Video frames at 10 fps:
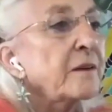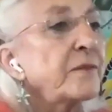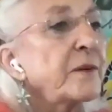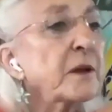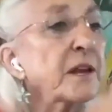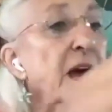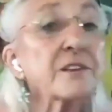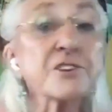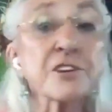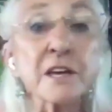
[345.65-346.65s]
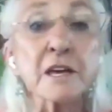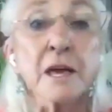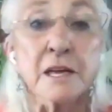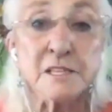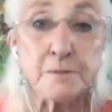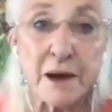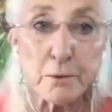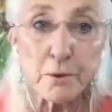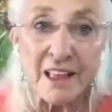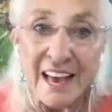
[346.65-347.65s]
Fibonacci
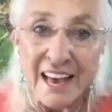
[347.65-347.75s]
spiral.